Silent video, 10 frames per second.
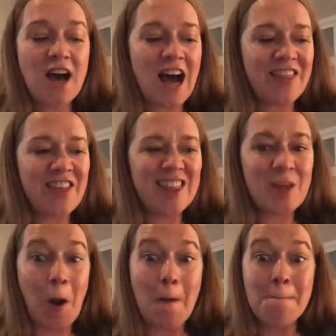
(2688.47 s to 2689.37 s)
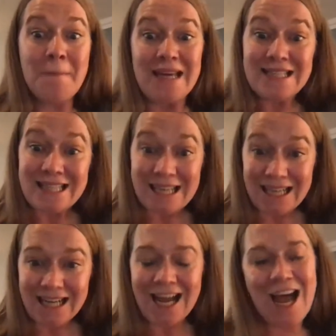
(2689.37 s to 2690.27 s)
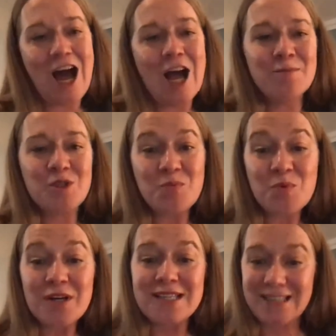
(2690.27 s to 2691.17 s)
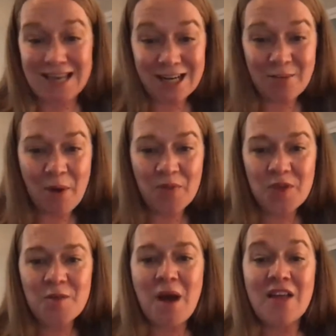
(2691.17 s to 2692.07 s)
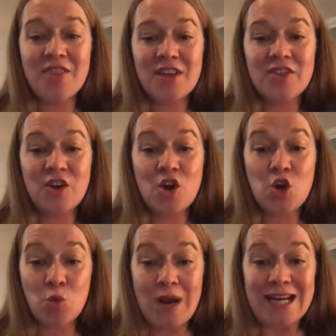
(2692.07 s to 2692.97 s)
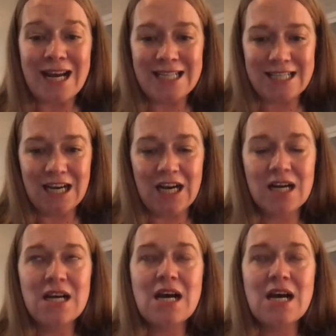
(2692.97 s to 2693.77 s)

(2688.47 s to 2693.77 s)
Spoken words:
I think they're amazing. I'm super excited about them. I think they're a great idea.